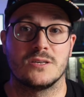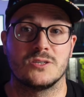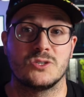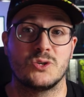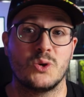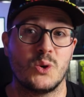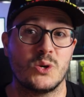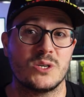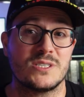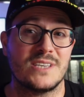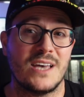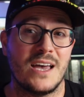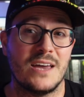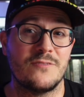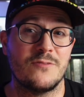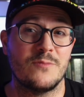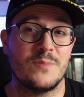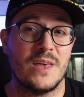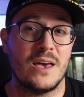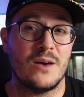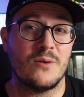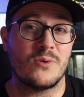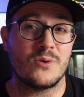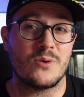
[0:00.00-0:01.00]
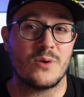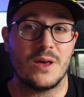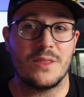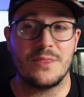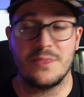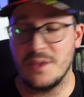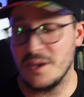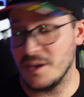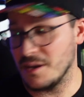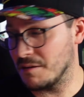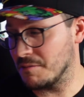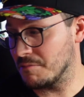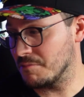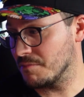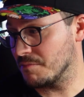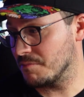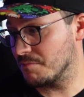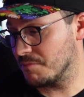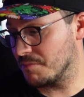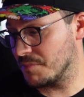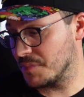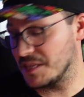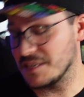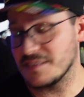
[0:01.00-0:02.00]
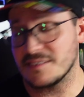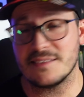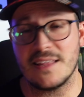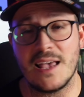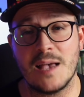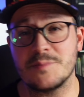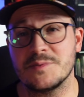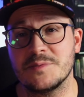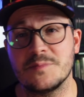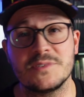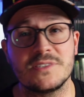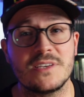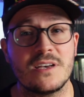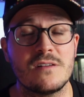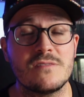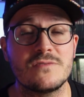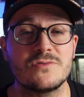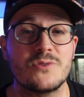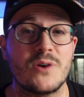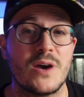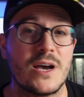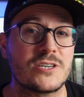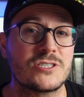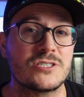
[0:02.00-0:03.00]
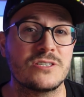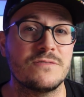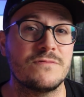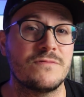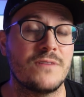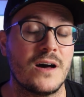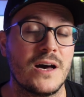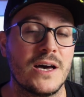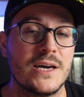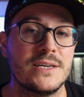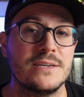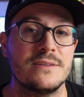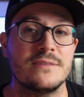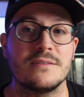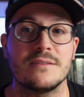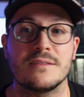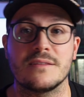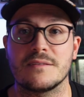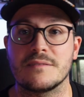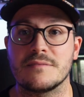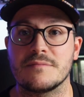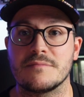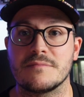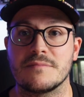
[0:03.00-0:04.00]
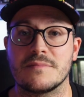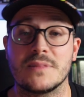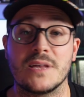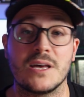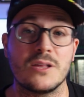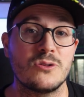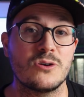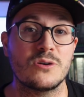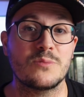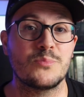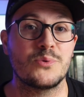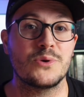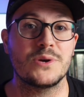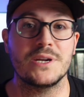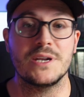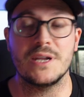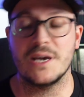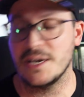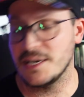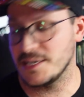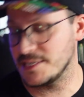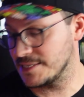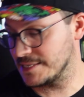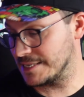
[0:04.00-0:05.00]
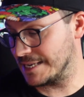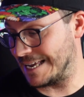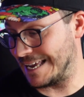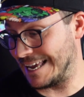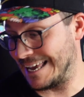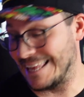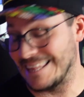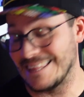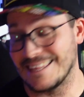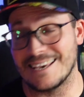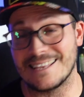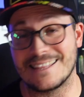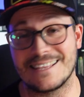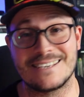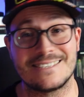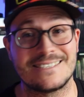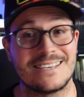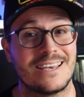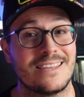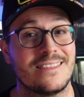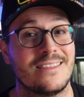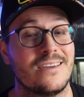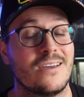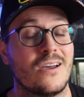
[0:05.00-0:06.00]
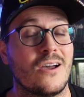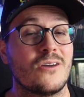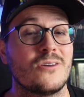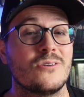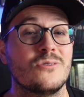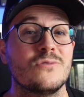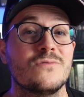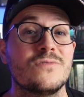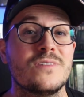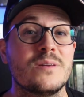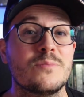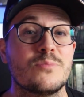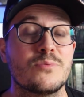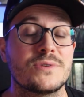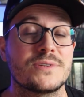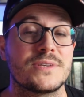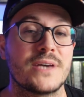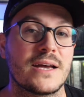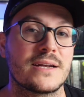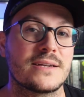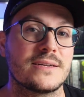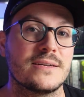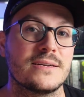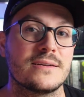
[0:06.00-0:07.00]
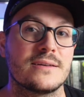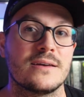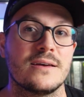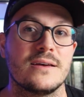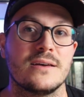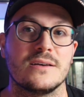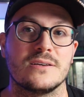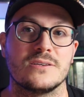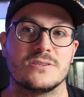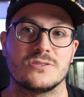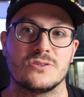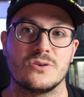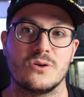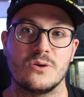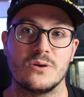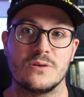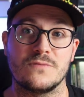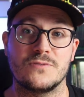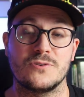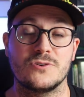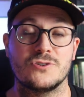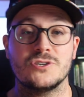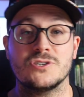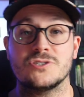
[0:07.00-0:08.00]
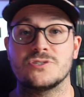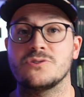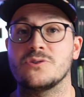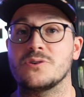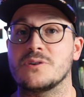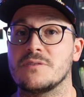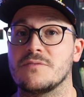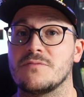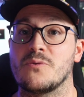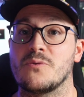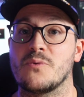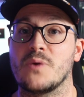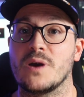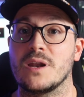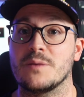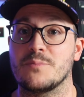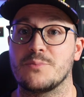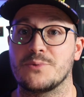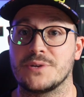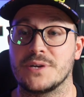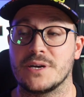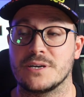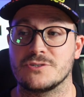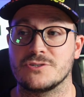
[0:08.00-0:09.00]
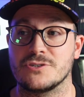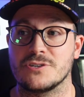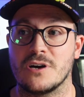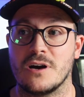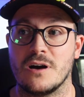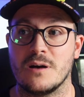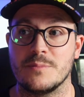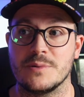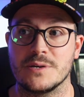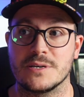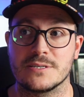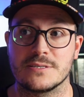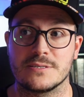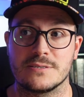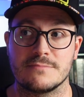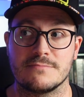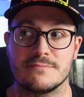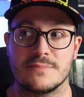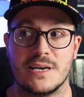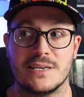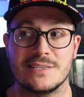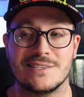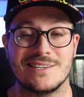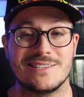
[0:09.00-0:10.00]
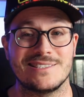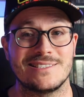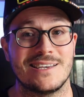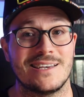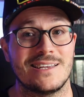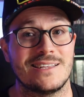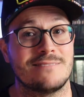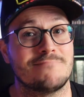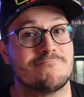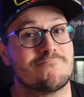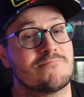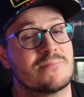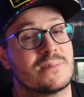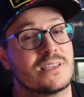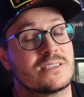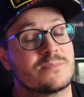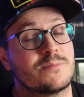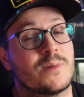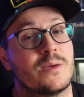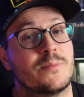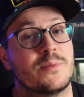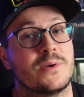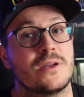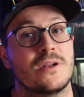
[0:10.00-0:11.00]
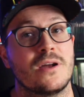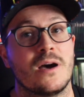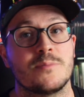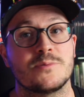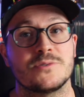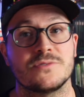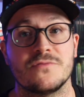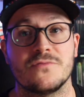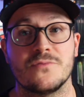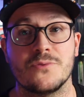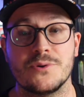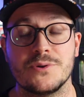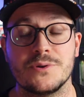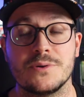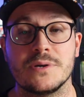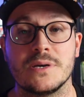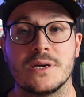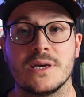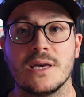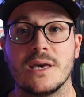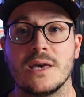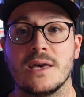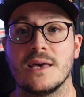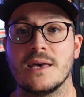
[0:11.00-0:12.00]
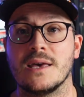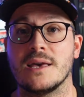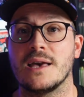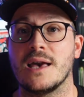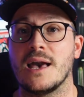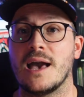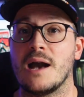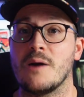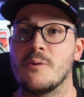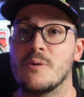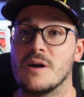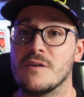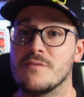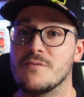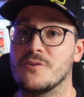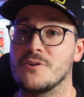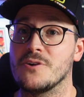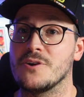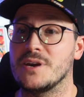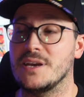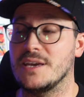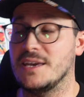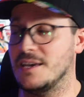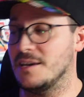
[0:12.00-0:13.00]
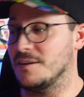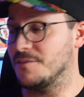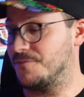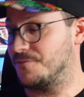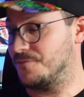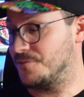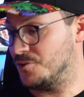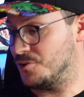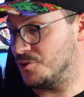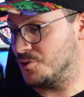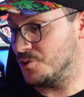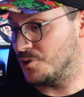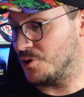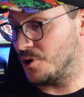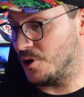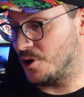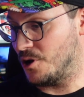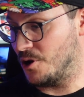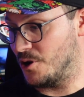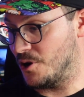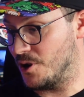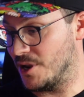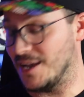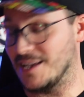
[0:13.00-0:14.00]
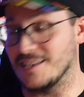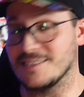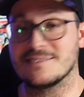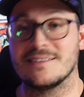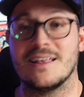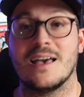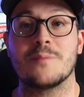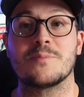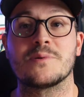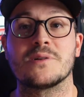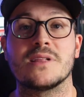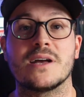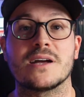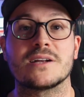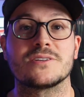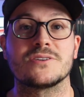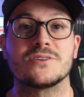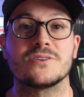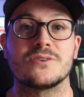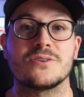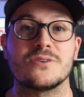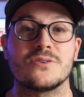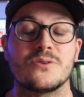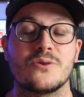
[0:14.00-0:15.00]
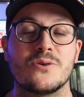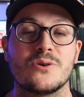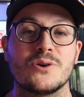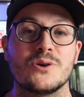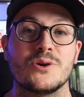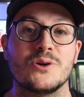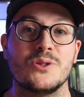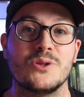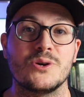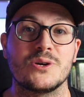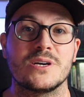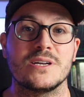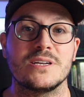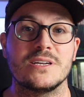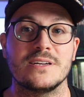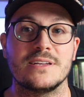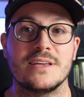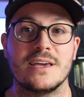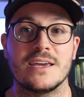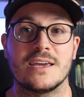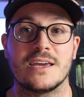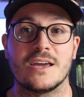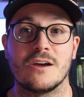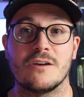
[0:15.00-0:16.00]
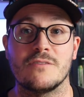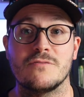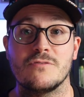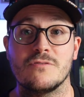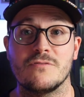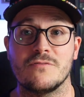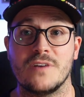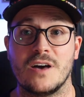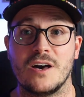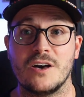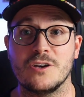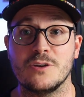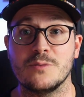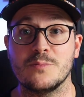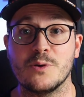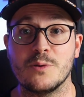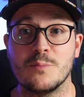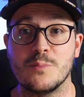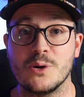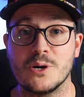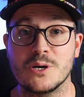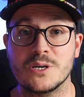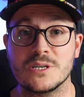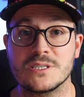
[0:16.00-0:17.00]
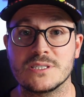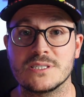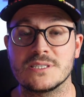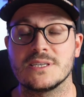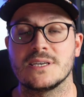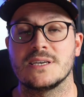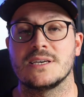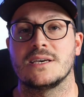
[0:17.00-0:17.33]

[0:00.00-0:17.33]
So aside from that, what do I think? The slabs themselves are actually fine. They look pretty nice, and like they said, they are UV protectant. So if you're just looking way to protect your comics, as I said, this might be an option for you. However, if you are a slab collector or you're looking to take care of your valuable books,